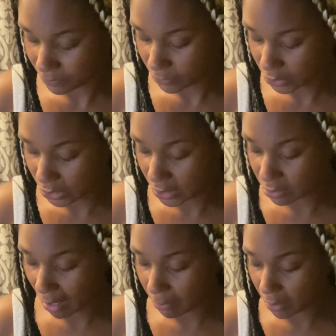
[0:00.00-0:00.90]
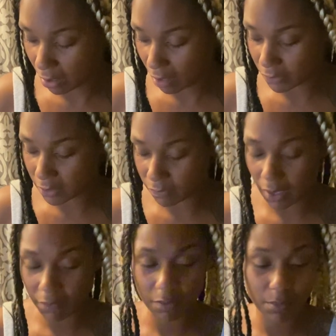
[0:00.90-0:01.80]
She is copying off a
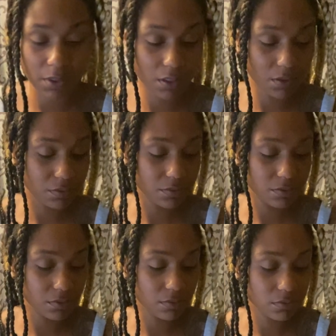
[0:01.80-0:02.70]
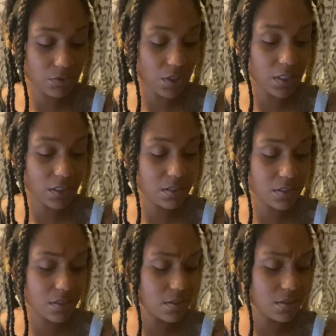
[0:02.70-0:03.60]
divine feminine, trying to
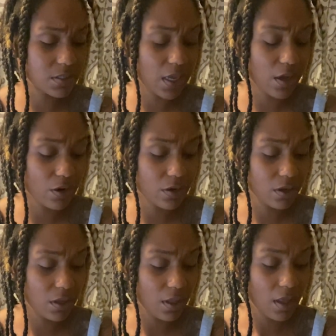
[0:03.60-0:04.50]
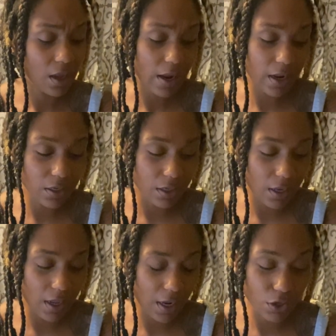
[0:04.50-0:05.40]
take her
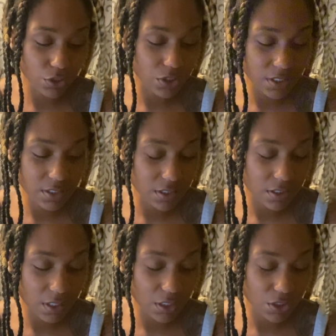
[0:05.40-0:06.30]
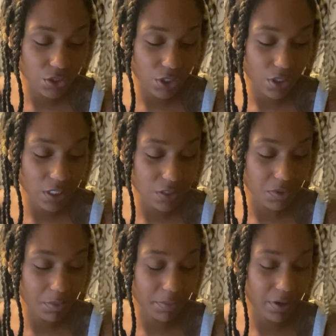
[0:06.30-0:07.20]
energy signature is
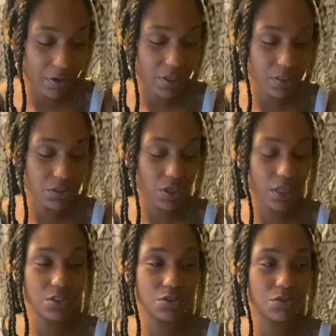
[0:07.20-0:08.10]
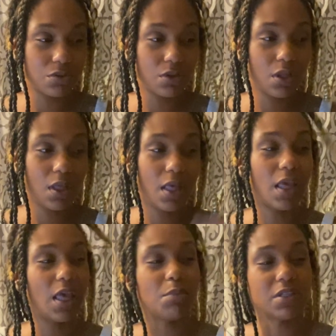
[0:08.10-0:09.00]
what I'm hearing. Trying to
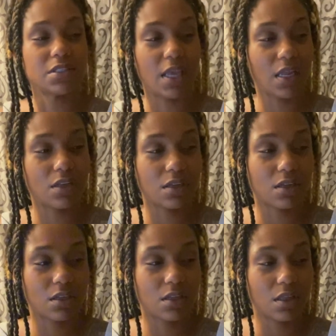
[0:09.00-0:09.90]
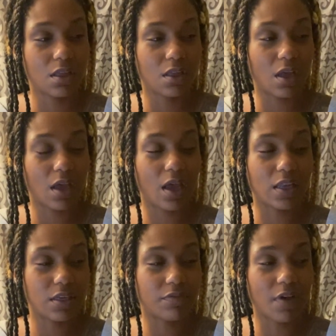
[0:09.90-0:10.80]
imitate a
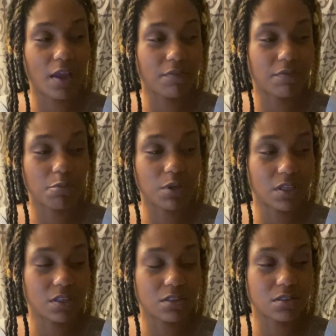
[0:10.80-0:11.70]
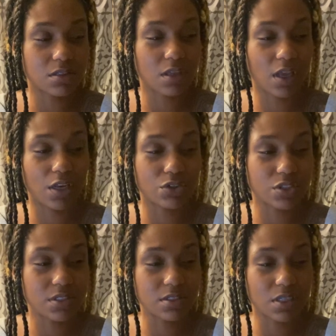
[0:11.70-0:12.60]
divine feminine's
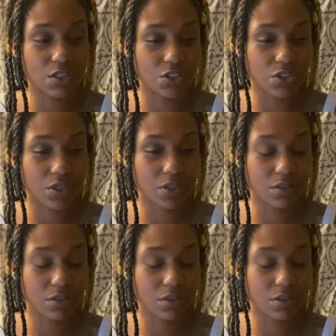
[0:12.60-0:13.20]
energy signature.